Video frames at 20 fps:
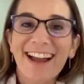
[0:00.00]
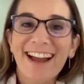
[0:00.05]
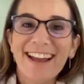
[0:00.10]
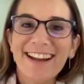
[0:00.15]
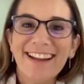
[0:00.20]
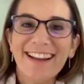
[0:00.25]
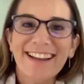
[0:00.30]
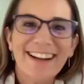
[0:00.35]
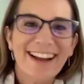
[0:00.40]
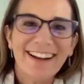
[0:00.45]

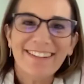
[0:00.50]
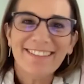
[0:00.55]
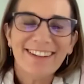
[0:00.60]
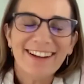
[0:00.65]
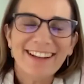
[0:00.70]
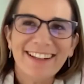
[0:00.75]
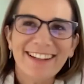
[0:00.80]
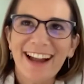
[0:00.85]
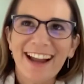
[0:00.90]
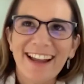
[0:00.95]
get it. I'm
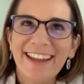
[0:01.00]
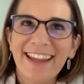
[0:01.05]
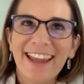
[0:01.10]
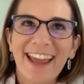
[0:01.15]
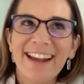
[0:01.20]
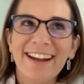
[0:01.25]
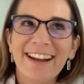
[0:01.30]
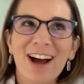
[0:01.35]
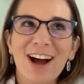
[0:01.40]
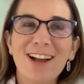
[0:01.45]
like, I
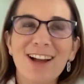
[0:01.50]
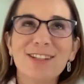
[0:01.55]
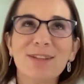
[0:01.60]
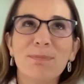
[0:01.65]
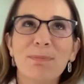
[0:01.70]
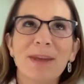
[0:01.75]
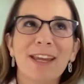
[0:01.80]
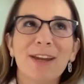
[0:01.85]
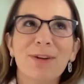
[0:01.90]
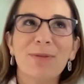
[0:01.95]
cannot
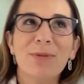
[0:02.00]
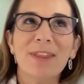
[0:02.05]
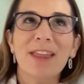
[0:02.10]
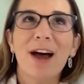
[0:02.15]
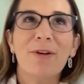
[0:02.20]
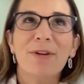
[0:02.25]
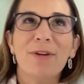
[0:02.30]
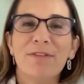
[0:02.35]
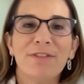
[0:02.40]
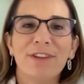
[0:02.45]
speak
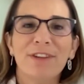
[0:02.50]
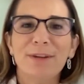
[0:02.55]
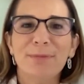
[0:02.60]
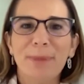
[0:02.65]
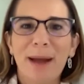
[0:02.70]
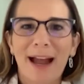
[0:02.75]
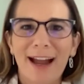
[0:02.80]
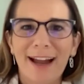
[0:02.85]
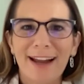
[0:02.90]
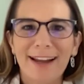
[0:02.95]
without a
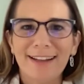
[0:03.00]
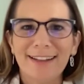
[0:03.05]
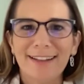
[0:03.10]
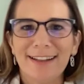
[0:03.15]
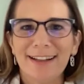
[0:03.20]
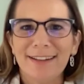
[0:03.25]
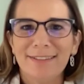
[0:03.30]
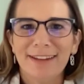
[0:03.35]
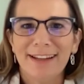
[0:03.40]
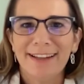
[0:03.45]
feedback.
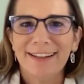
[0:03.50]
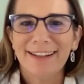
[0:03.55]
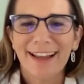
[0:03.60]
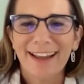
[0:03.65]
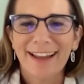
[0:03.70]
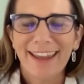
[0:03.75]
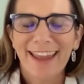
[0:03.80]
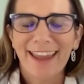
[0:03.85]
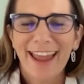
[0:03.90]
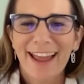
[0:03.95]
I'm like,
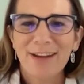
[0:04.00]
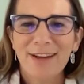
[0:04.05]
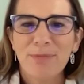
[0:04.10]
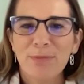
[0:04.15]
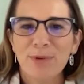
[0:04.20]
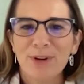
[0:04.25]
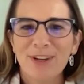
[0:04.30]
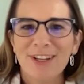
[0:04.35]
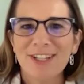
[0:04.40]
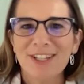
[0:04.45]
I
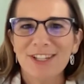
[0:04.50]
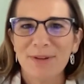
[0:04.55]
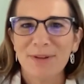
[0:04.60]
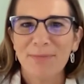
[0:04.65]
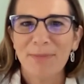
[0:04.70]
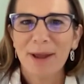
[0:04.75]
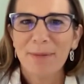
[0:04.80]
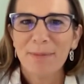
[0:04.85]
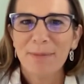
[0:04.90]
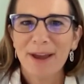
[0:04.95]
can't preach
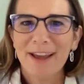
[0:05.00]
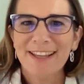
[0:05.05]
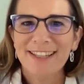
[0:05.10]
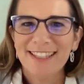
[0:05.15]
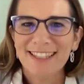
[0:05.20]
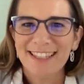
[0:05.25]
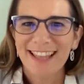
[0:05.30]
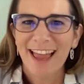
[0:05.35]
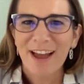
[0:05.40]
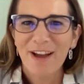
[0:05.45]
by
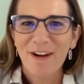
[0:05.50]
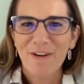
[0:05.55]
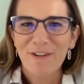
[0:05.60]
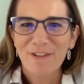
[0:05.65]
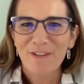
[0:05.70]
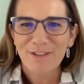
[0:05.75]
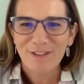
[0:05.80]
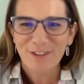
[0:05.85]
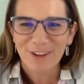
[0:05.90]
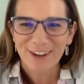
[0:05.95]
myself.